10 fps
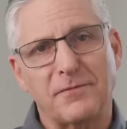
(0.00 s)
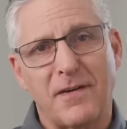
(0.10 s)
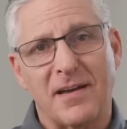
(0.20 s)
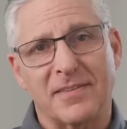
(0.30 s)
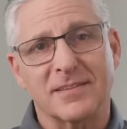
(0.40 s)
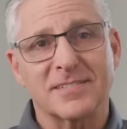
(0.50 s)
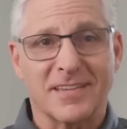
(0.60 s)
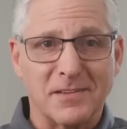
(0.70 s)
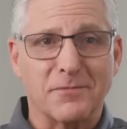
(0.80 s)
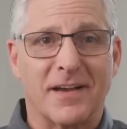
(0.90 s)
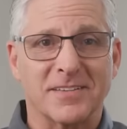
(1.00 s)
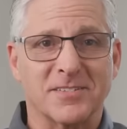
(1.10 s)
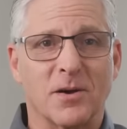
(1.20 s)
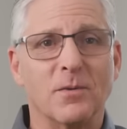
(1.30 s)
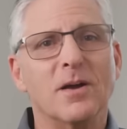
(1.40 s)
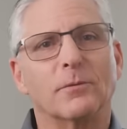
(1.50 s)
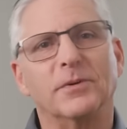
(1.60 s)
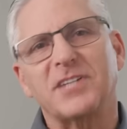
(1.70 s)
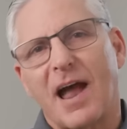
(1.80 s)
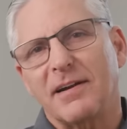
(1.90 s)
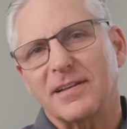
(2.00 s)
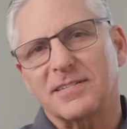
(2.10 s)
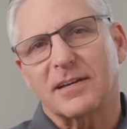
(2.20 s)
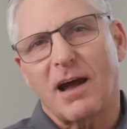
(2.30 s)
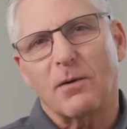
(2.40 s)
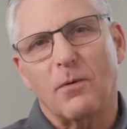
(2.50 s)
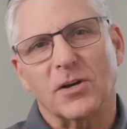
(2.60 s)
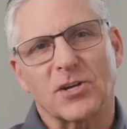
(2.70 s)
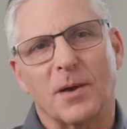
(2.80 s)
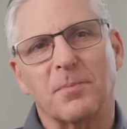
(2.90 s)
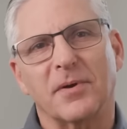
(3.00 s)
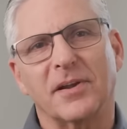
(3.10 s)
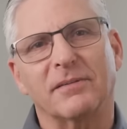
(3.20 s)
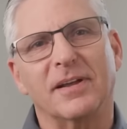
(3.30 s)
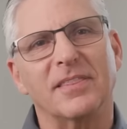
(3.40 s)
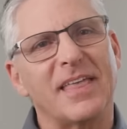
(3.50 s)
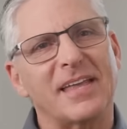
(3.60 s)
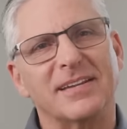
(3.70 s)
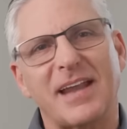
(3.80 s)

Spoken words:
father, Sonny retired as a car wash operator, and then in